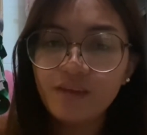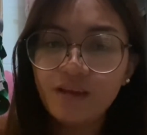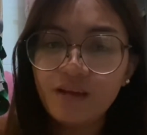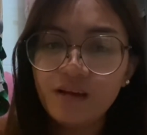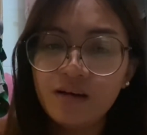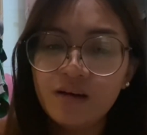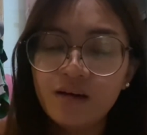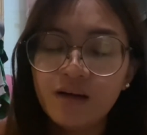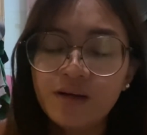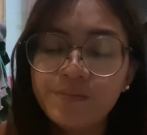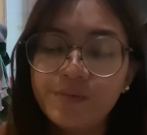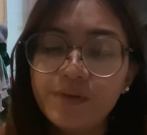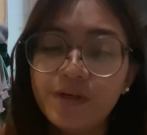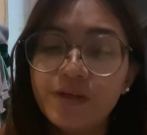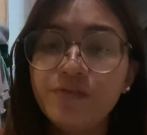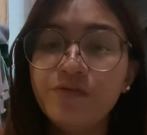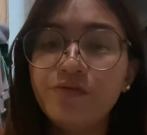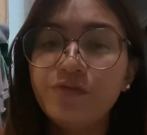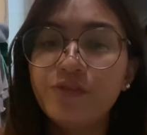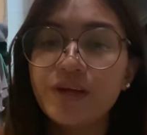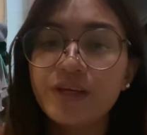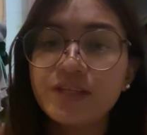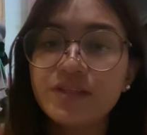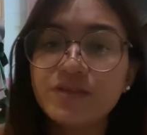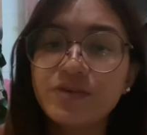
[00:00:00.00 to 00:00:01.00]

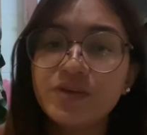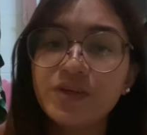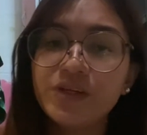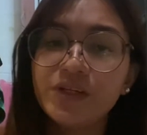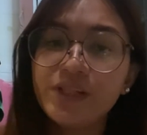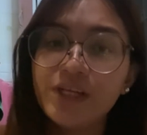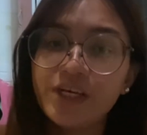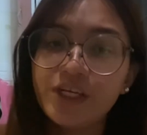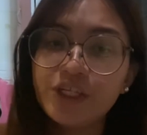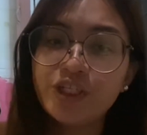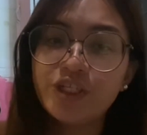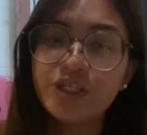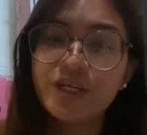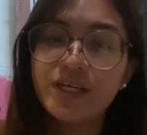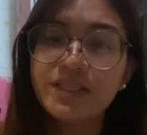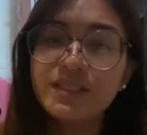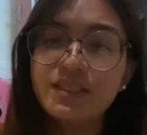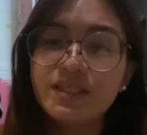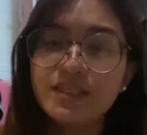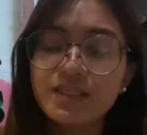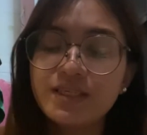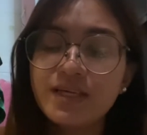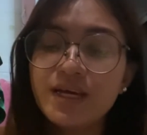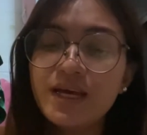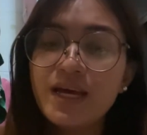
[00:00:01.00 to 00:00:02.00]
complex
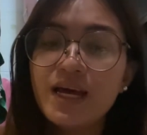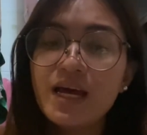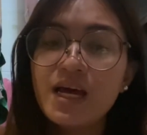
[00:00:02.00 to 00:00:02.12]
regulations,